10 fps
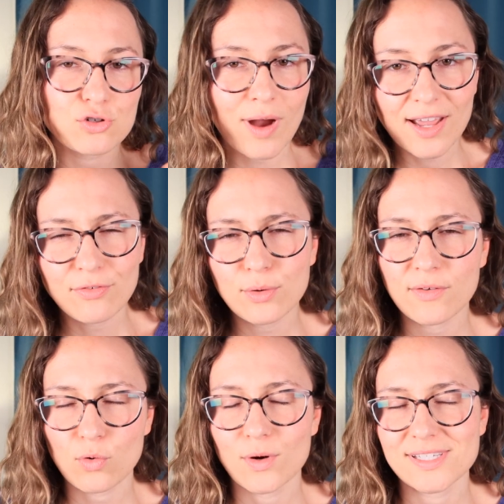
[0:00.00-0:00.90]
dry food
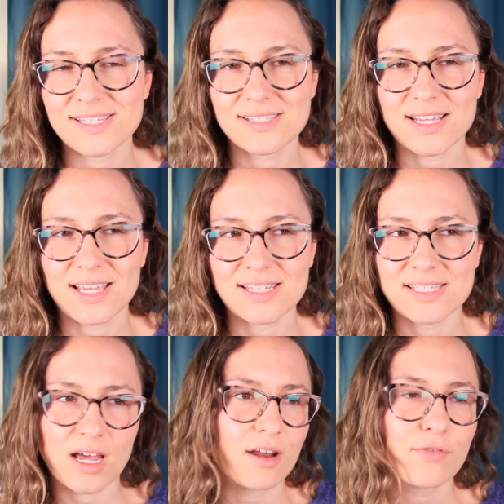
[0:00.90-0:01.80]
of course is
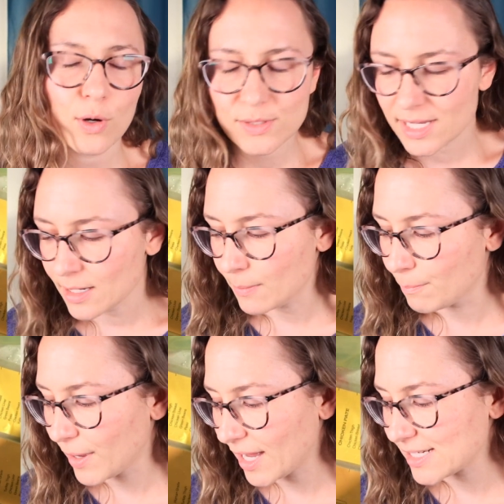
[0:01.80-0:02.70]
not
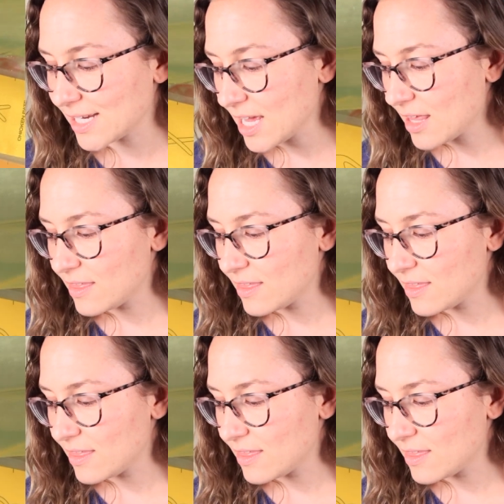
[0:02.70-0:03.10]
frozen, but